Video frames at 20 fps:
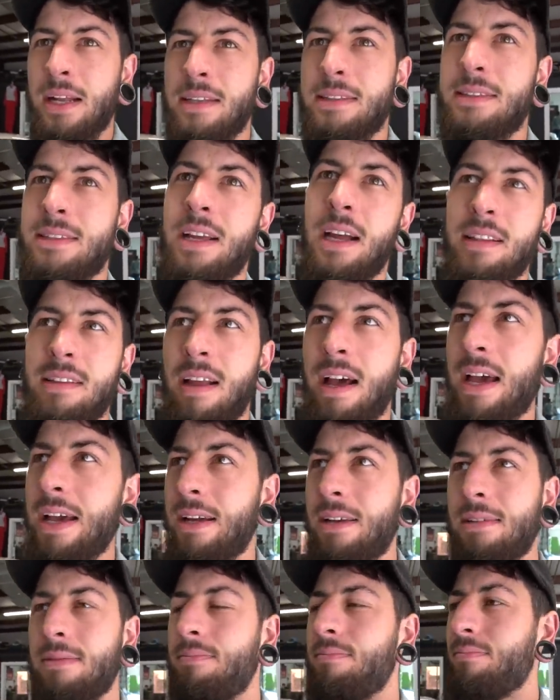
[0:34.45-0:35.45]
It's done like
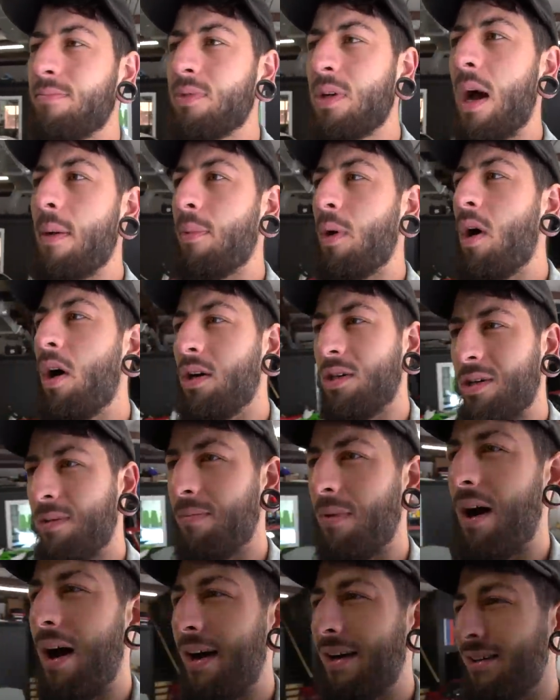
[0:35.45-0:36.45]
a couple hundred
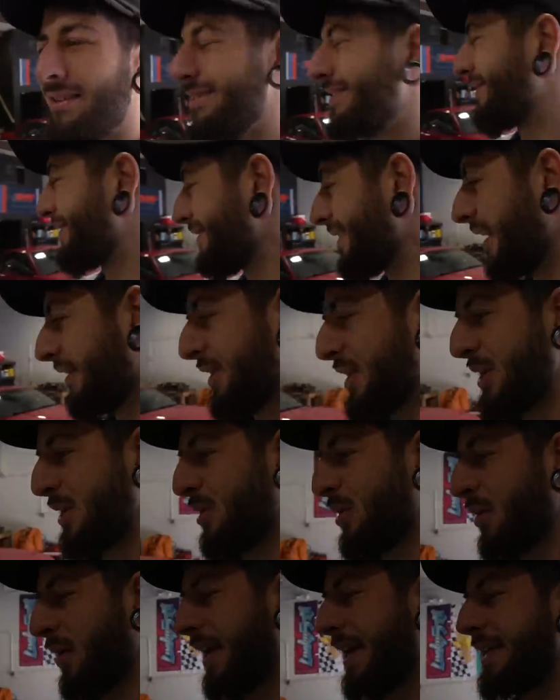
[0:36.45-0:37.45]
miles, nothing
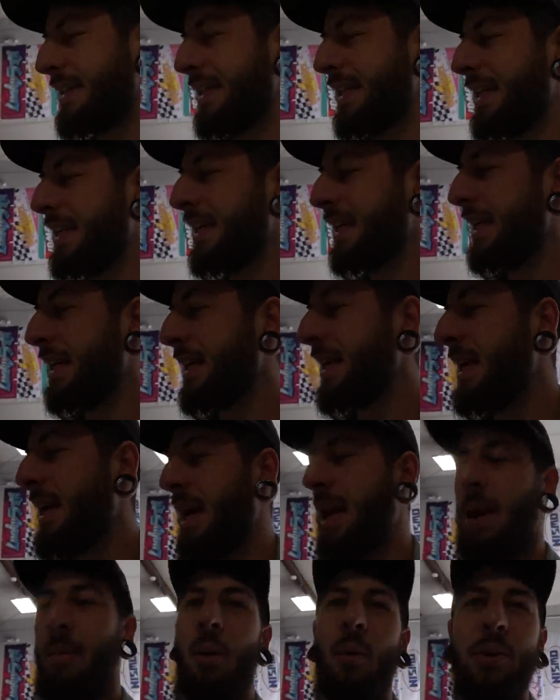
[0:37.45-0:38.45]
crazy.
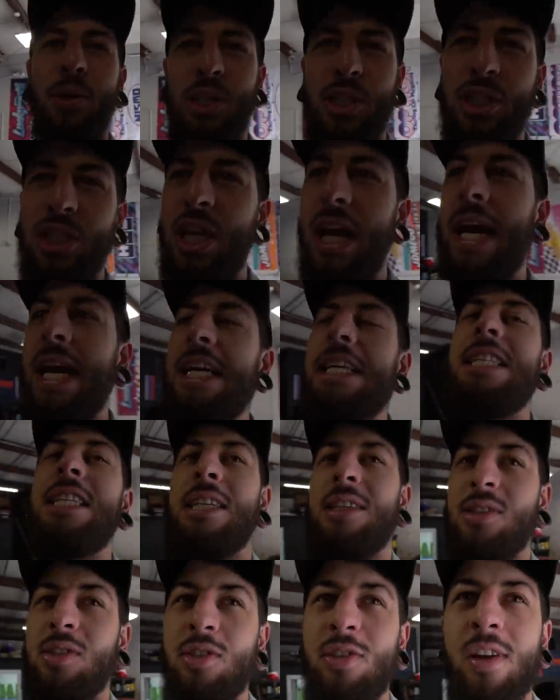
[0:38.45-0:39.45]
And I'm always
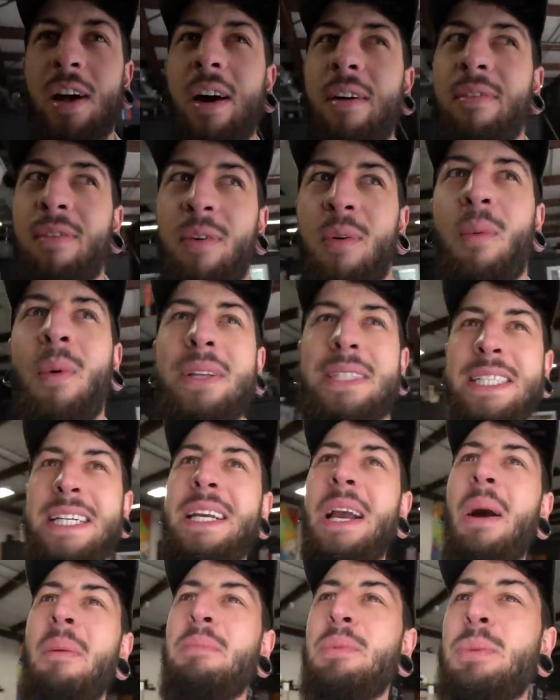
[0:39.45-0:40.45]
changing stuff once he
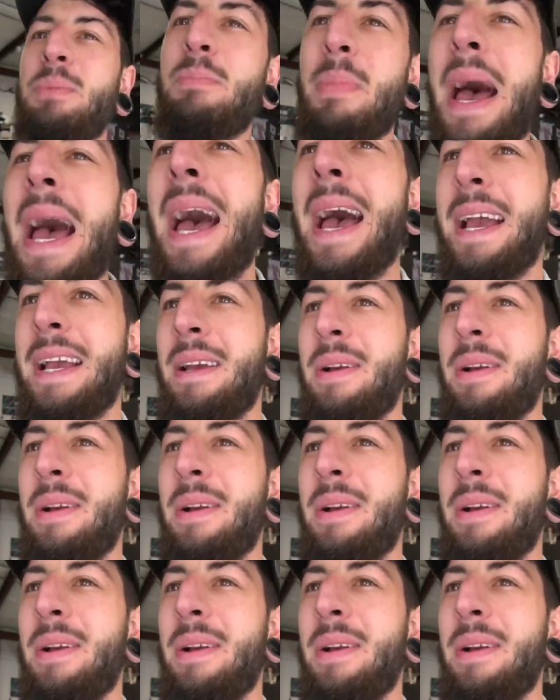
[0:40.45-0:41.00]
comes back.